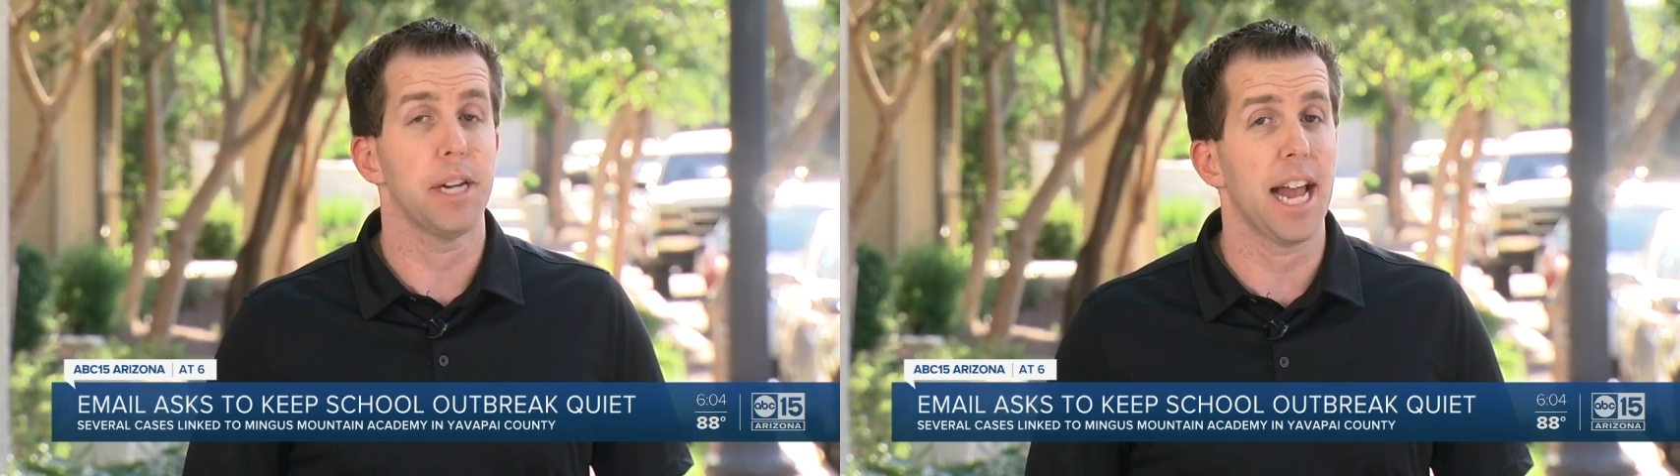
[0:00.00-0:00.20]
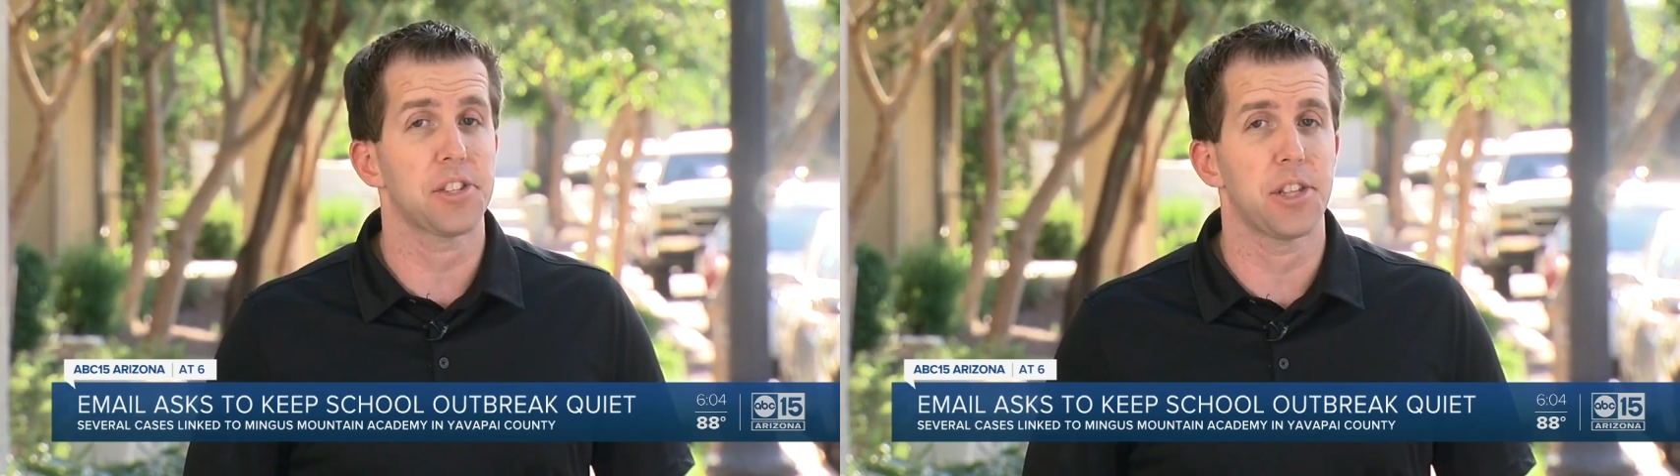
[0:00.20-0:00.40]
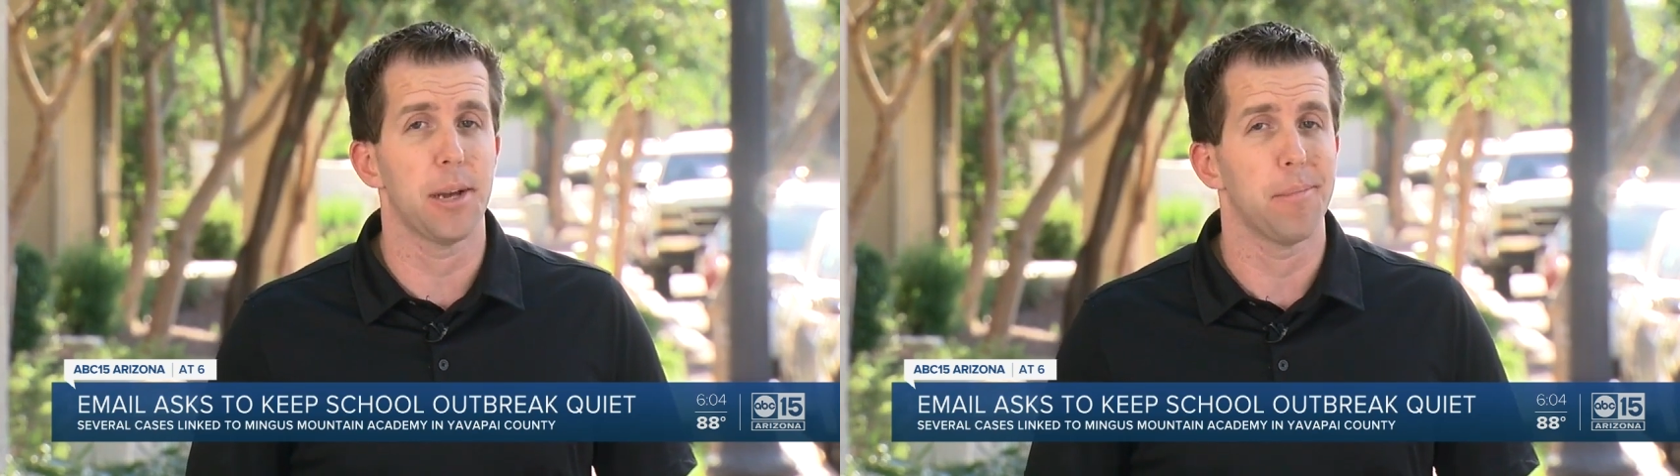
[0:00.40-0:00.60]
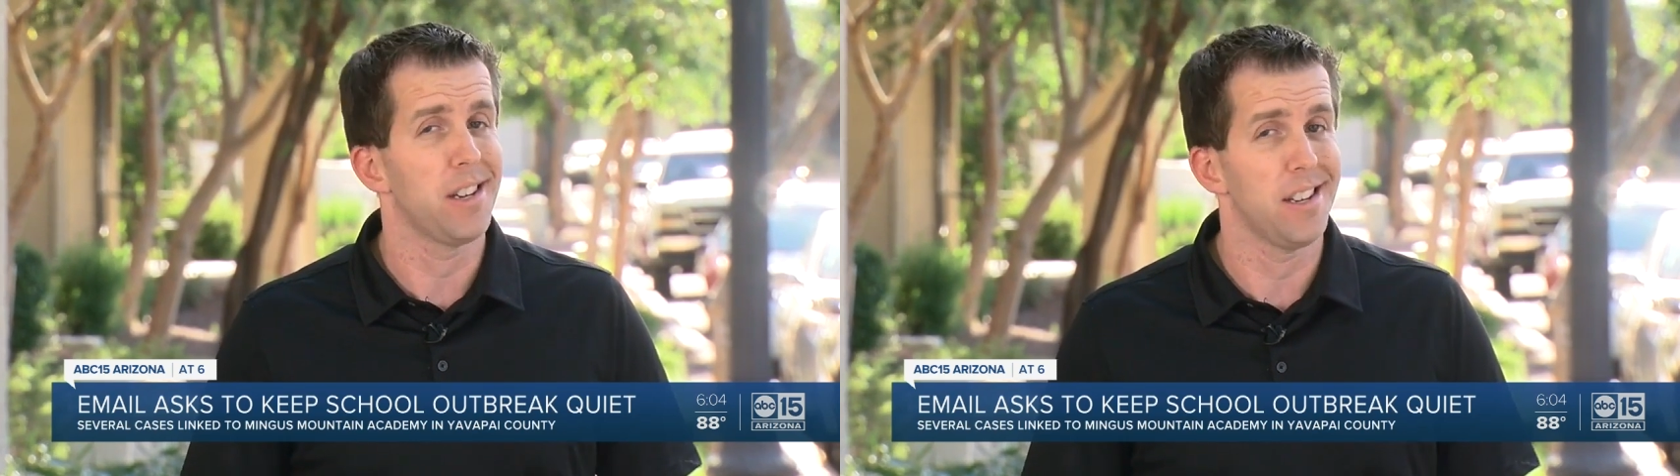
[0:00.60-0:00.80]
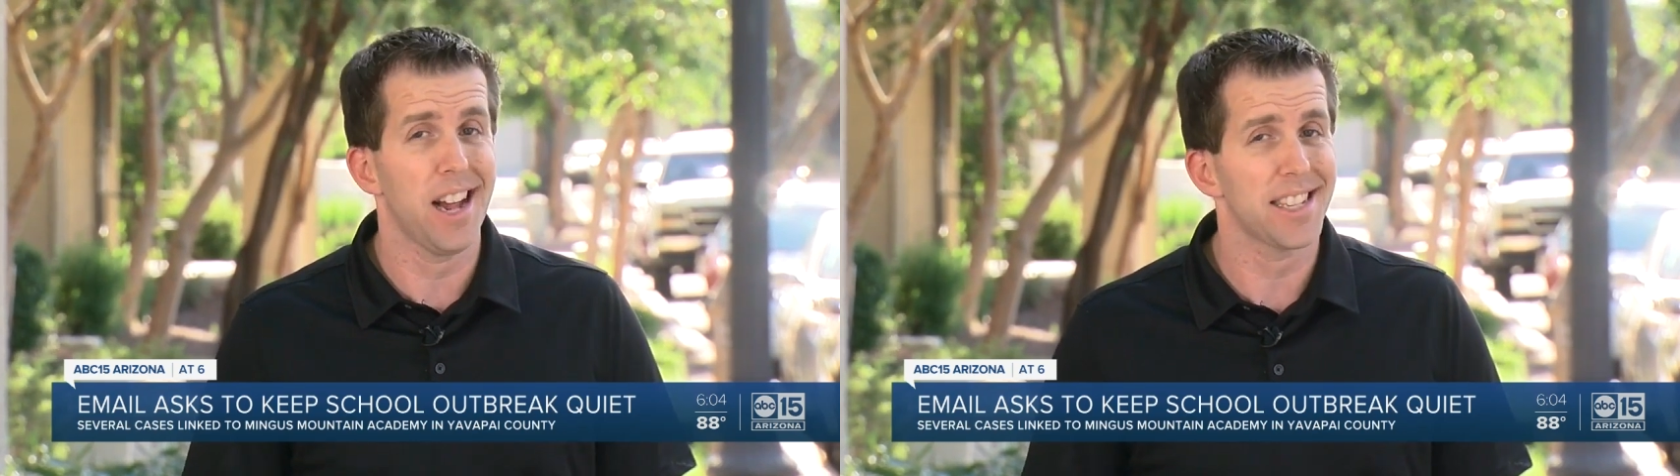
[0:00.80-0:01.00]
but asked
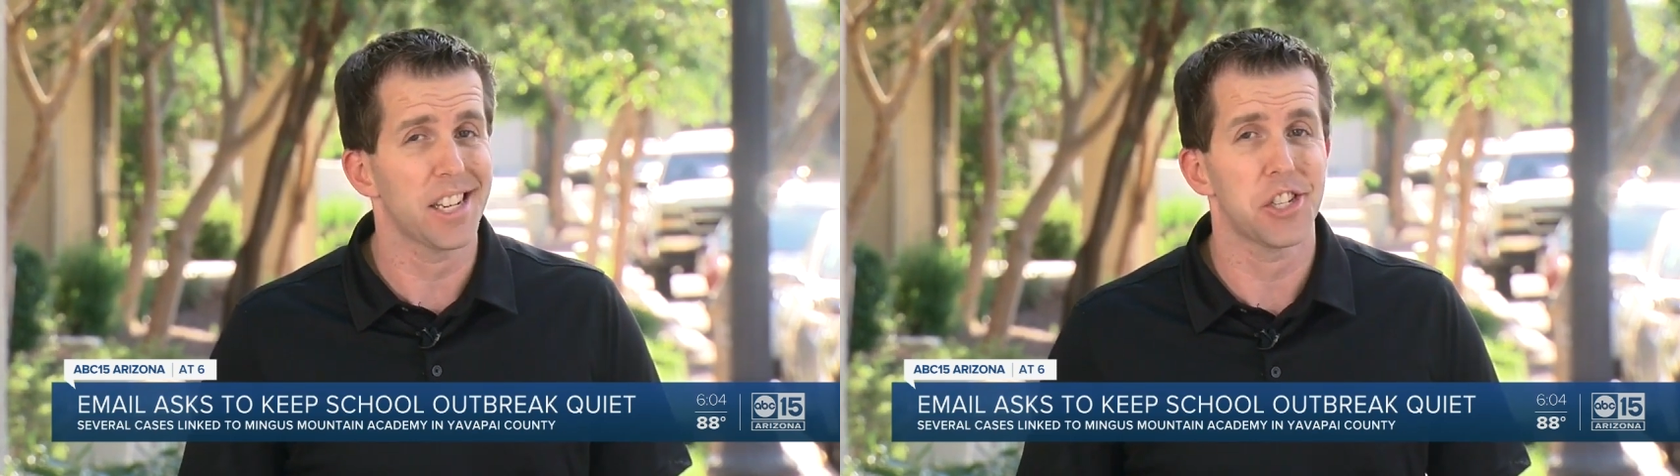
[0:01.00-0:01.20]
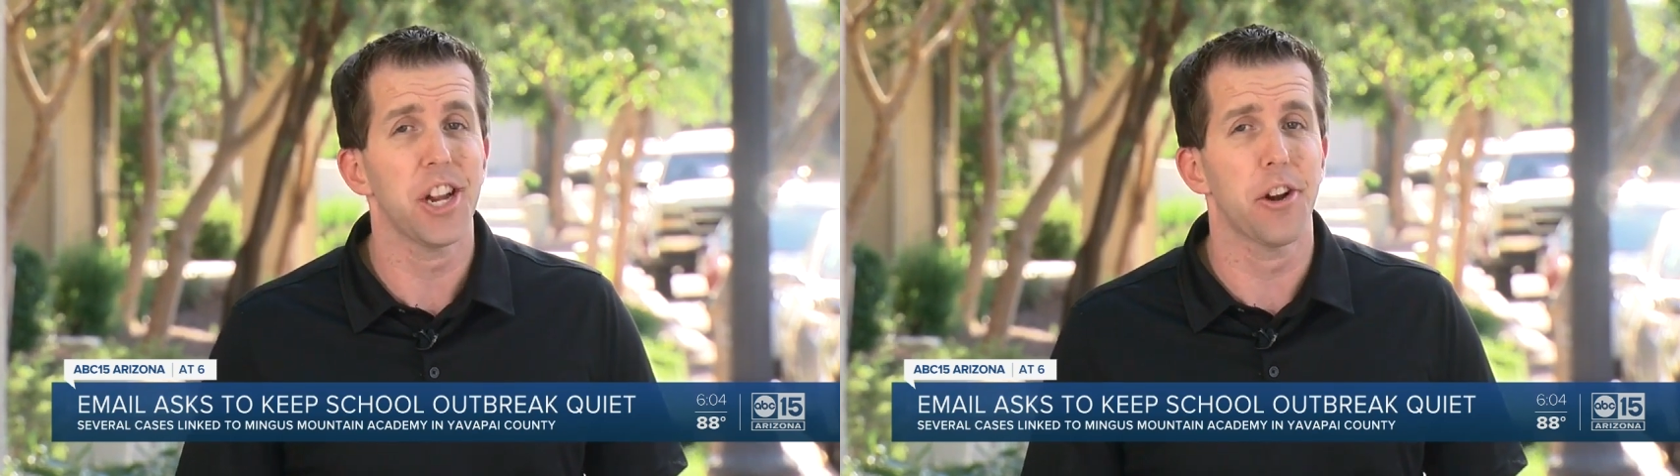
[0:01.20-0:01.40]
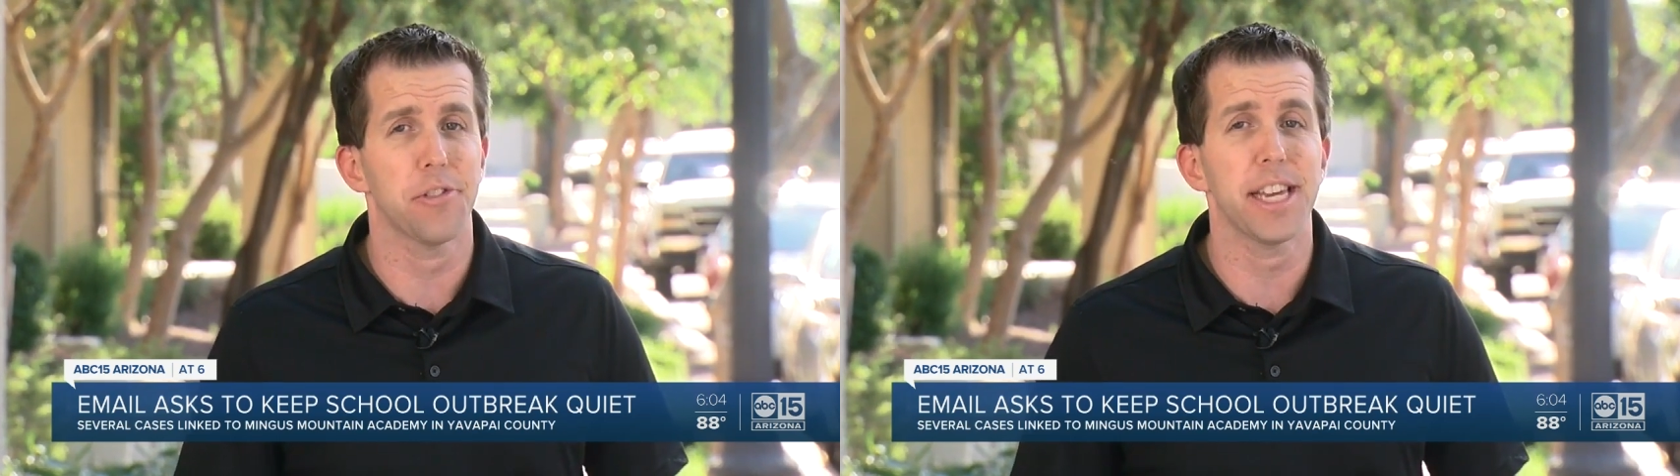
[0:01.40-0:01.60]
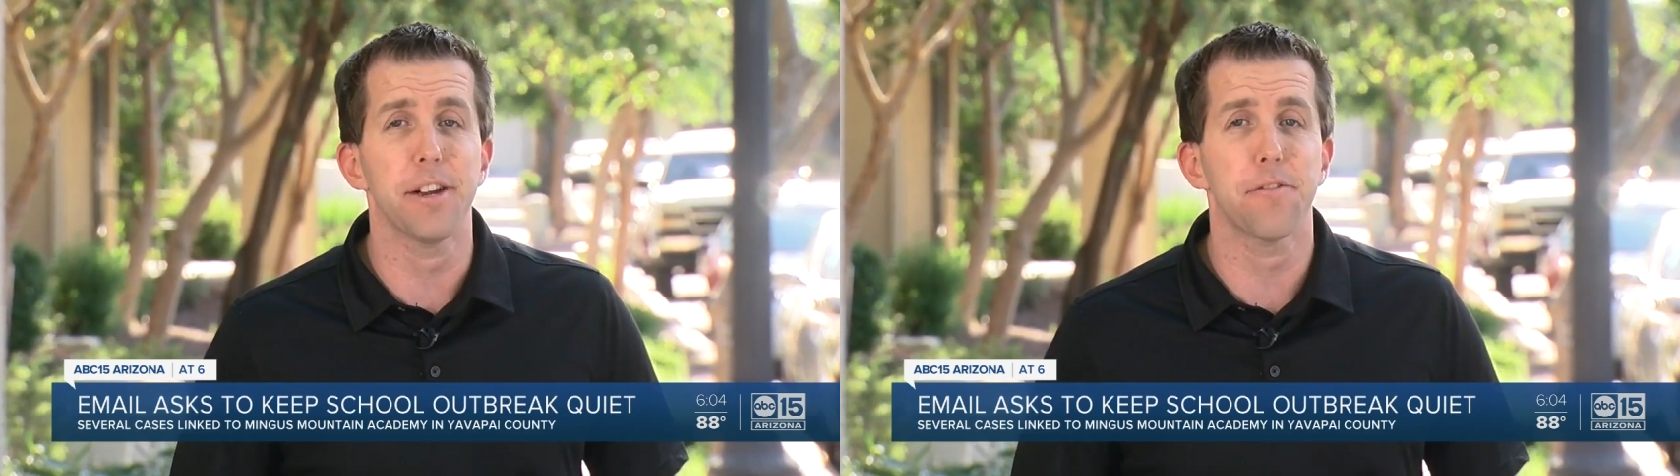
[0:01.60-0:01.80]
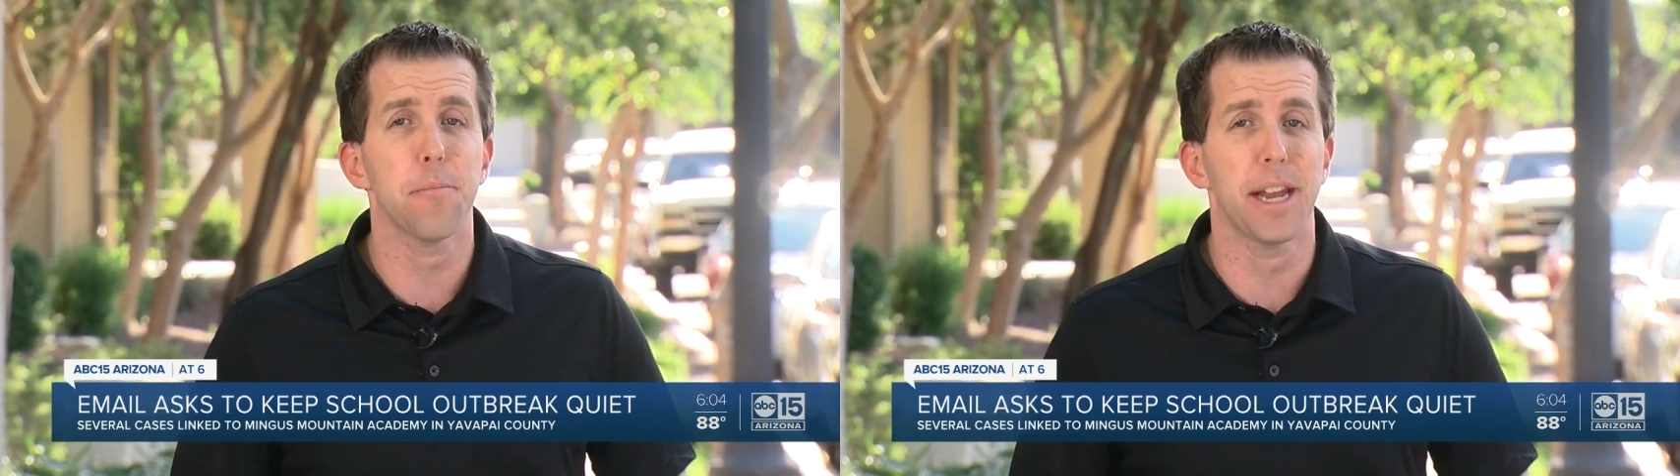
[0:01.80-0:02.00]
them not to share the